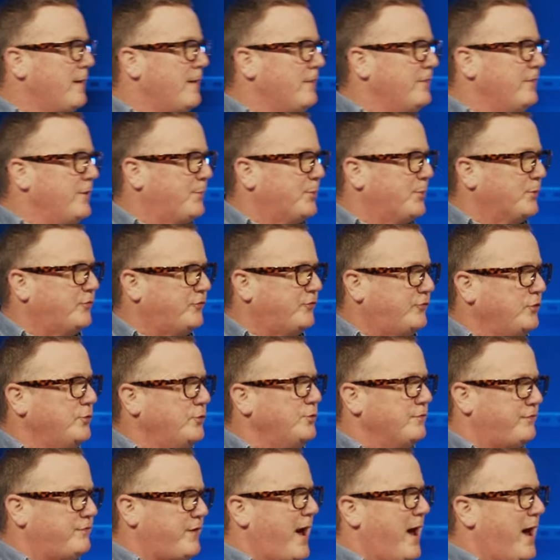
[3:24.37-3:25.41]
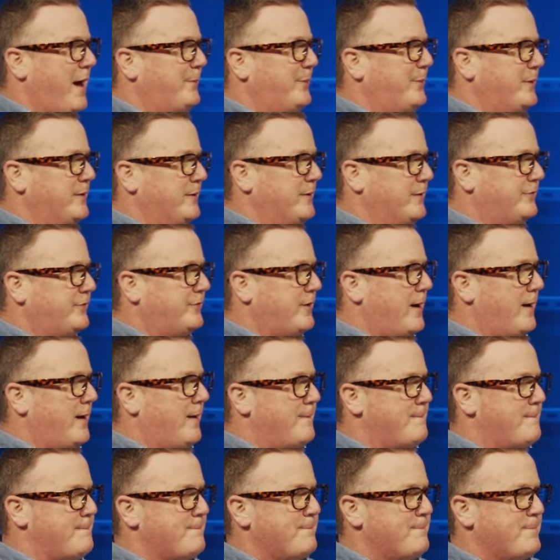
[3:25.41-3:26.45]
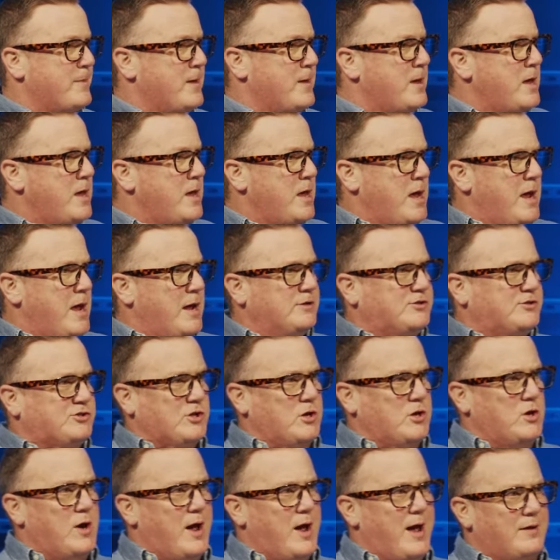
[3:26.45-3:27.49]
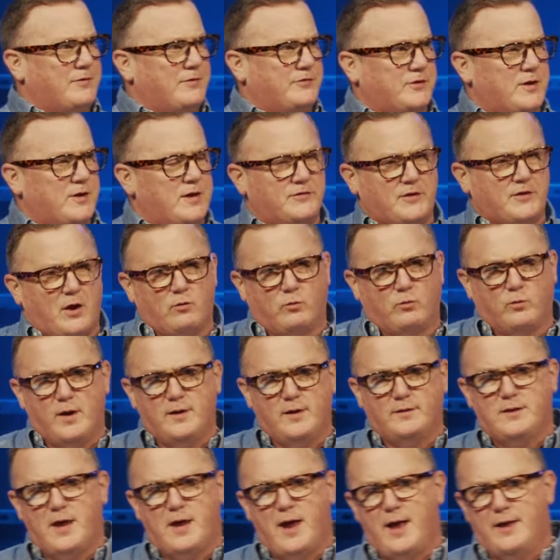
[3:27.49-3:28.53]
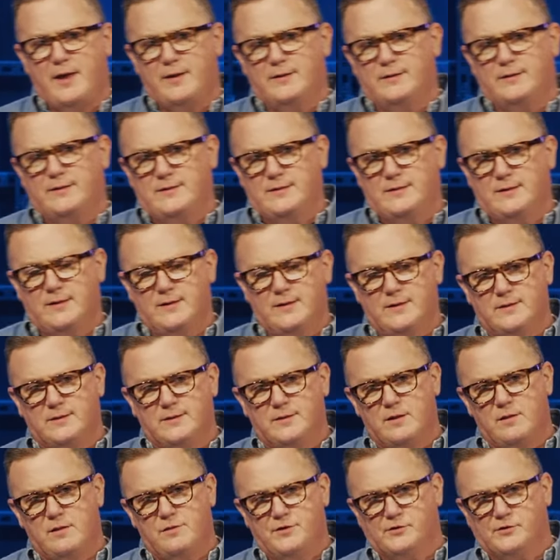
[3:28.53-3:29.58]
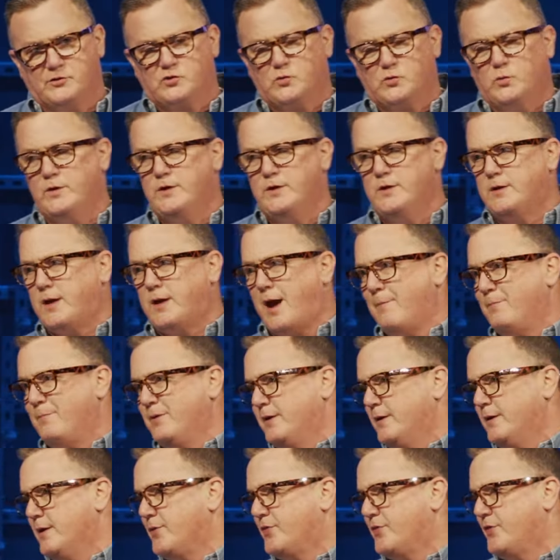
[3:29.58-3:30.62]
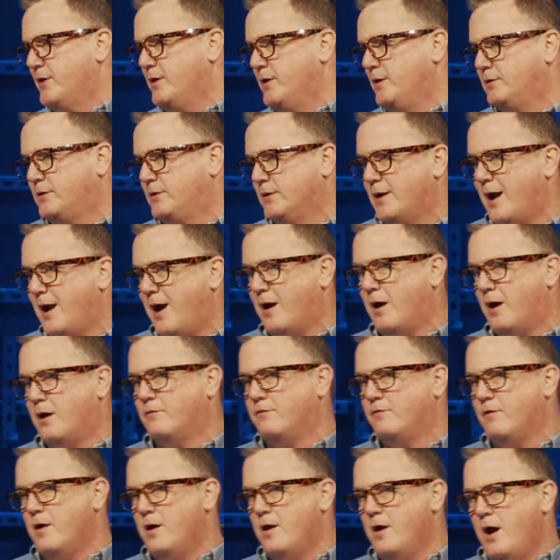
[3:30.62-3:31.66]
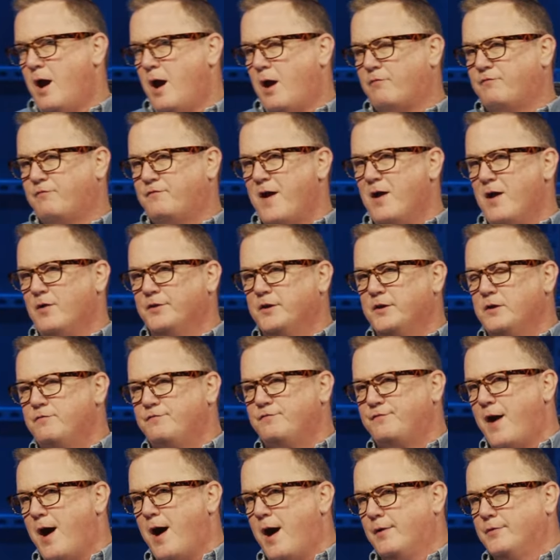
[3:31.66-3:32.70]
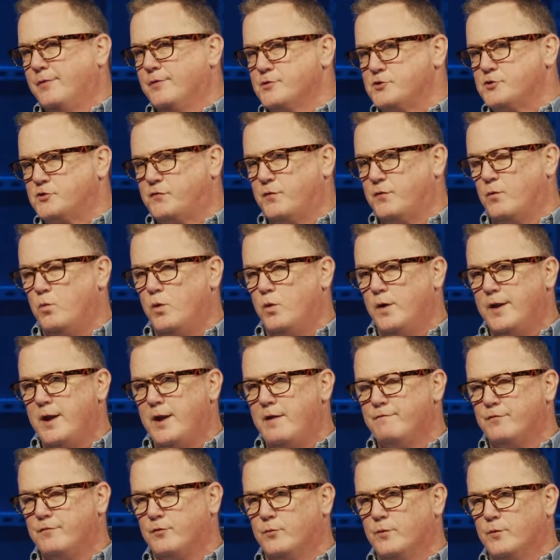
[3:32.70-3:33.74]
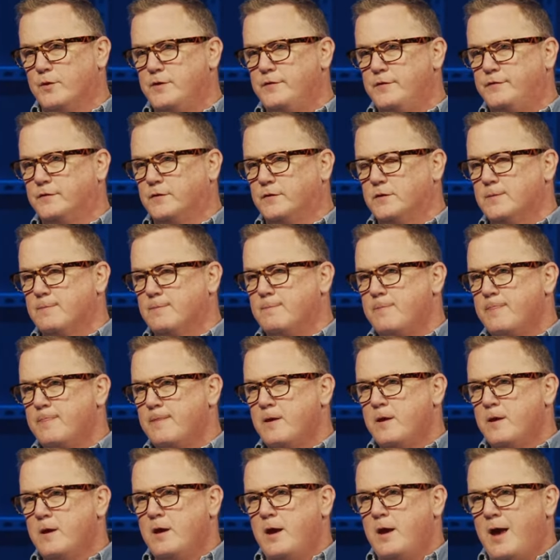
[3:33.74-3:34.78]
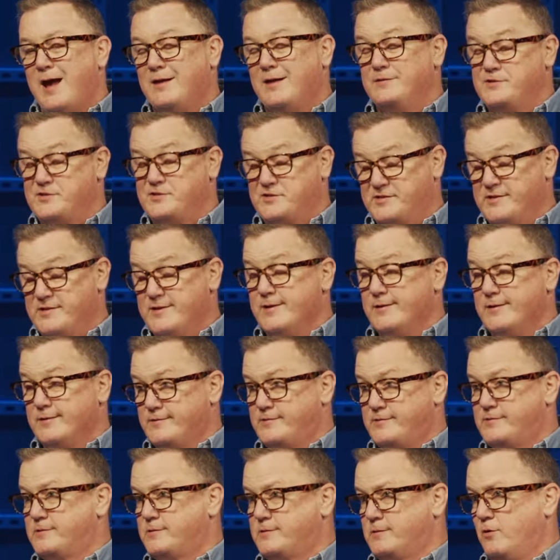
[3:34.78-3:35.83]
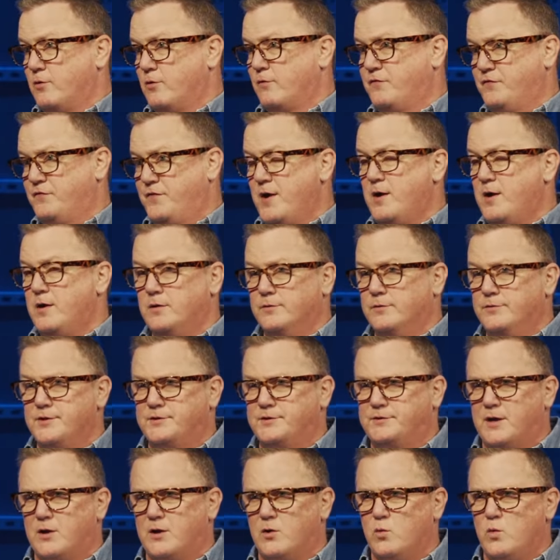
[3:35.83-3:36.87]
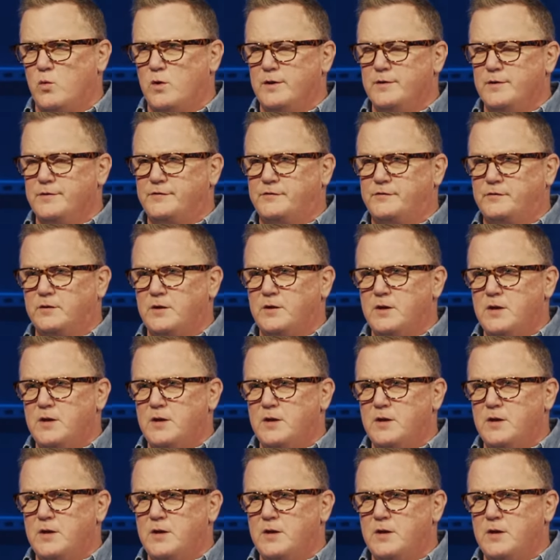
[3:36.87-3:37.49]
The pursuit of happiness," yeah. And so as I read that again this week, I begin to think that our founding fathers, for whatever reason, had sensed or felt that there was